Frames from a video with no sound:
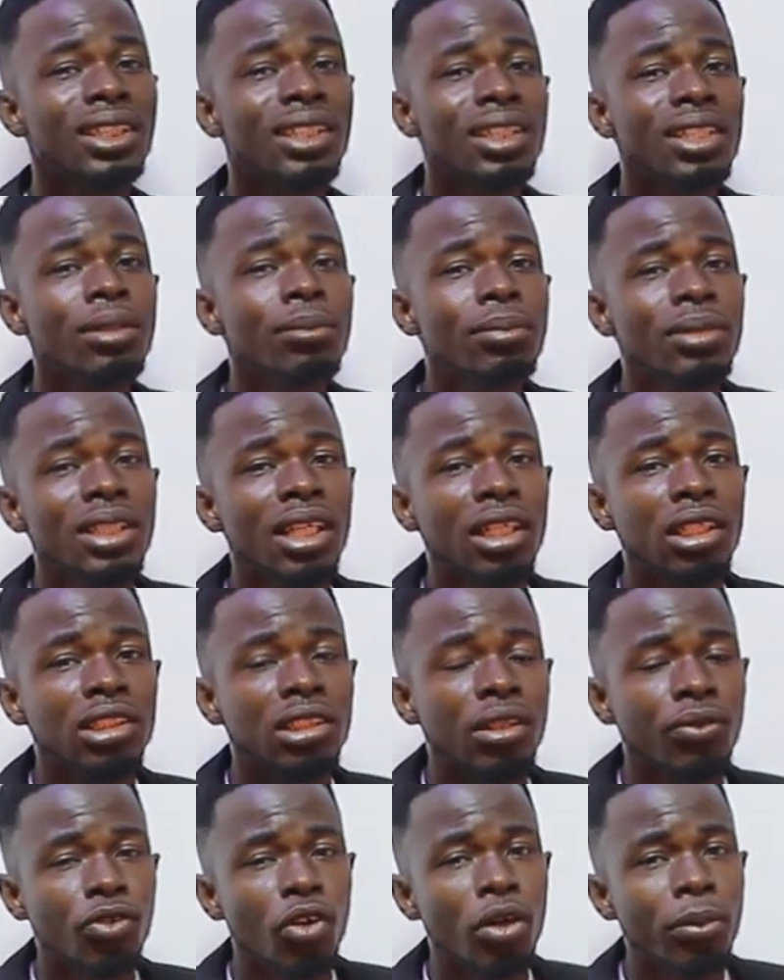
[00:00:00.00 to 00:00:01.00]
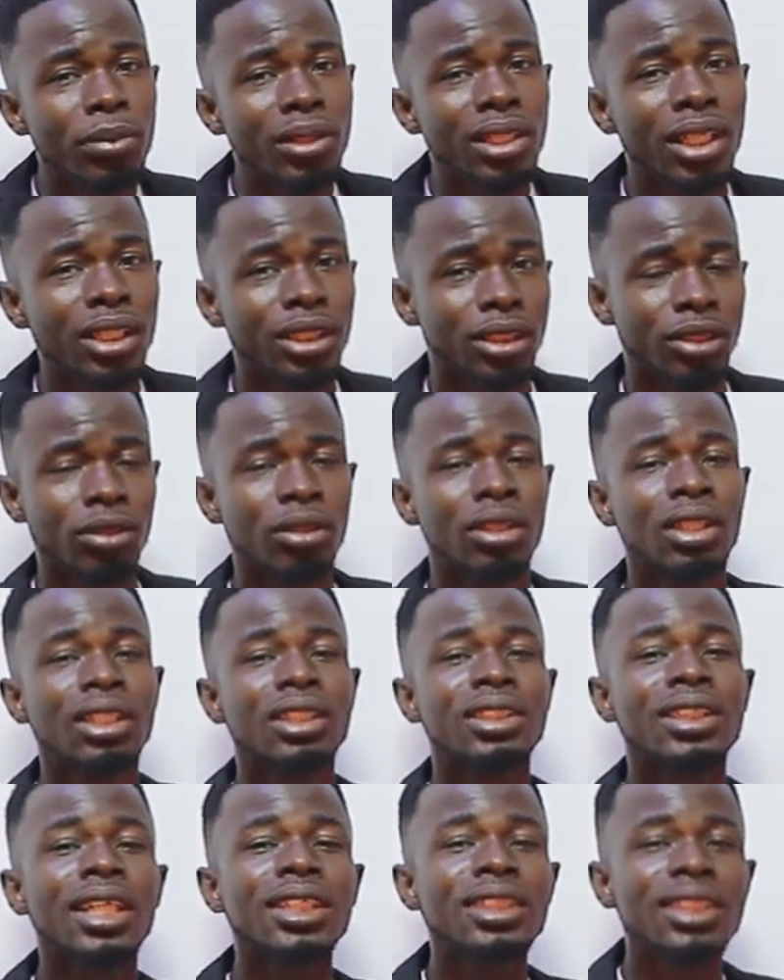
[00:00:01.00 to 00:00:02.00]
ni three billion, ni so four billion no.
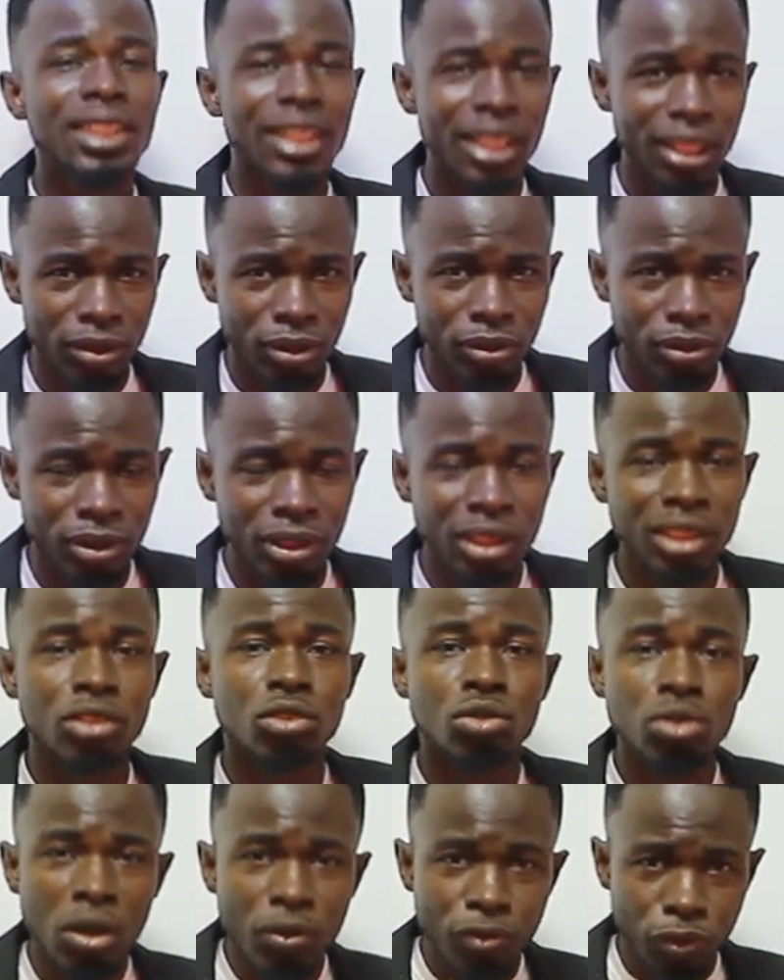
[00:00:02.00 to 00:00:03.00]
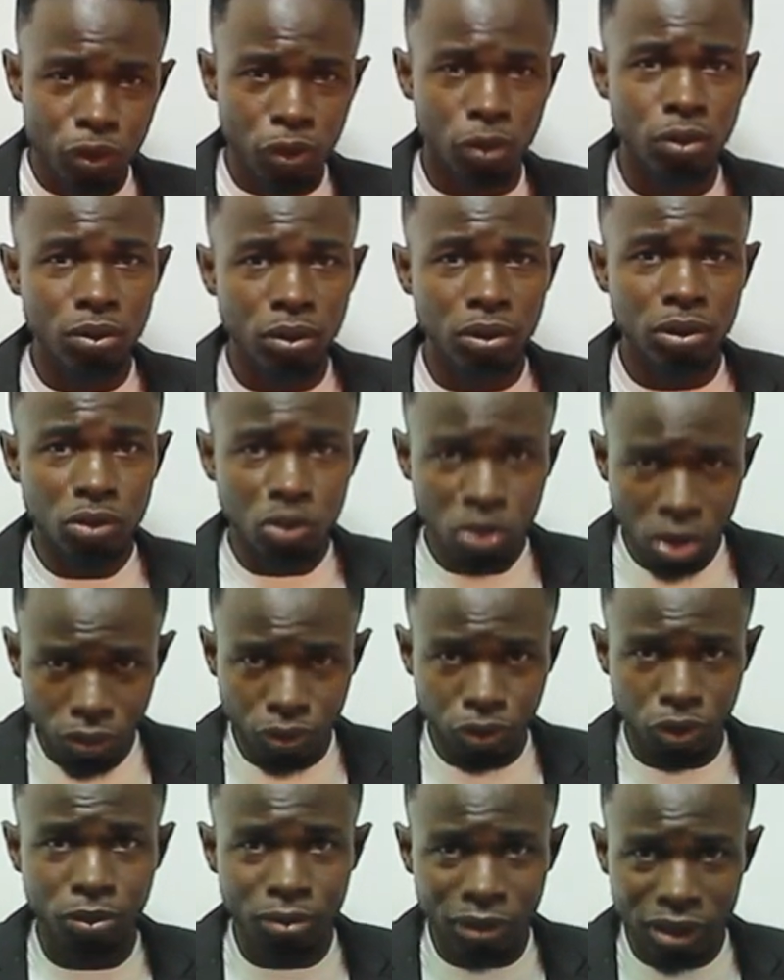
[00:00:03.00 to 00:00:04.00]
Sa sika no so fo so
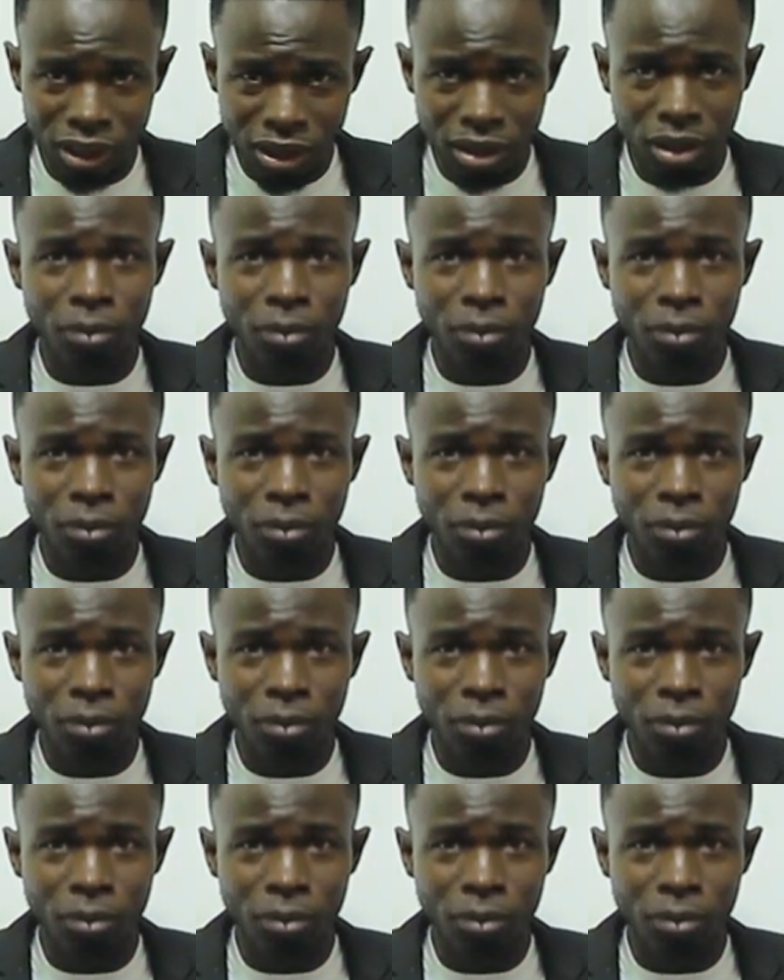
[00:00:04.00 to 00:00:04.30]
fo Mister